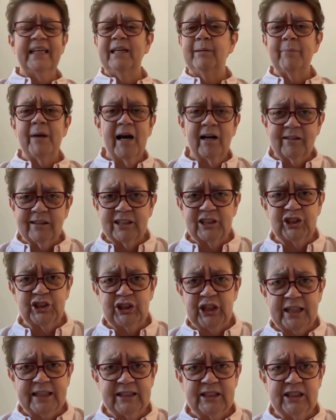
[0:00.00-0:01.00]
email
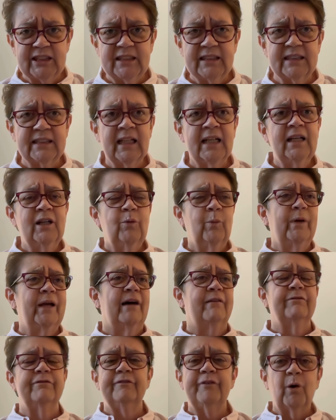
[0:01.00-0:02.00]
exchanges, we
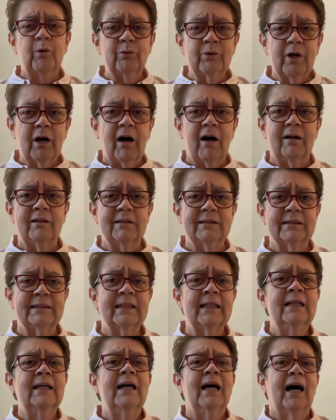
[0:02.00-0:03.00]
have phone calls.
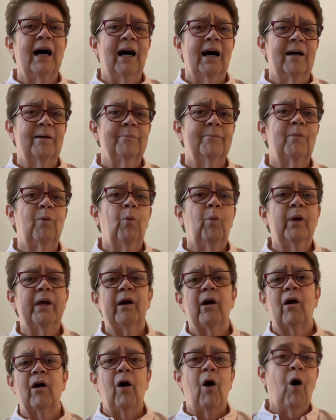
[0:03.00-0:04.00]
We
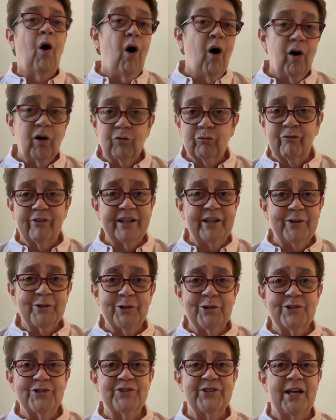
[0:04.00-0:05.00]
are all
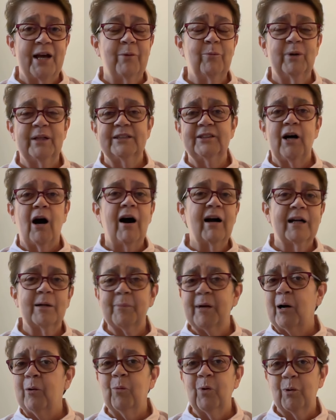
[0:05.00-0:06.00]
readers and we talk
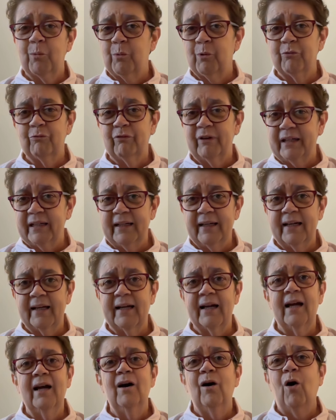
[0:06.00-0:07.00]
about what we're reading
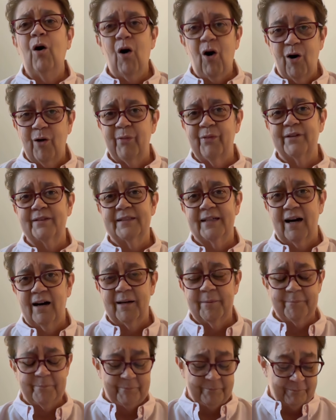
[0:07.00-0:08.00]
all the
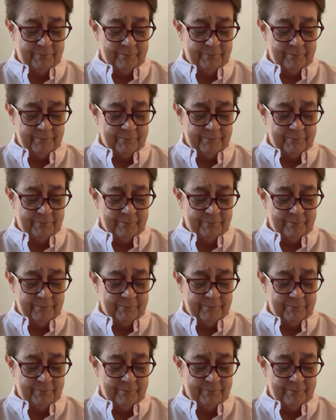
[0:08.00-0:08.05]
time.